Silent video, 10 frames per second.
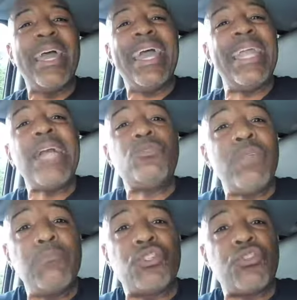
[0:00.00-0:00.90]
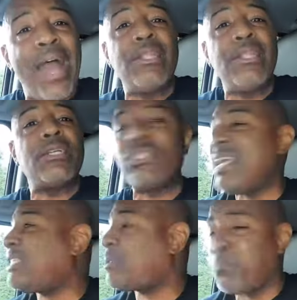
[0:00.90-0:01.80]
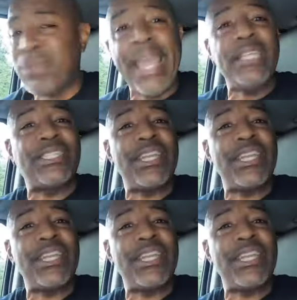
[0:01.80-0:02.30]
And that's what I'm trying to explain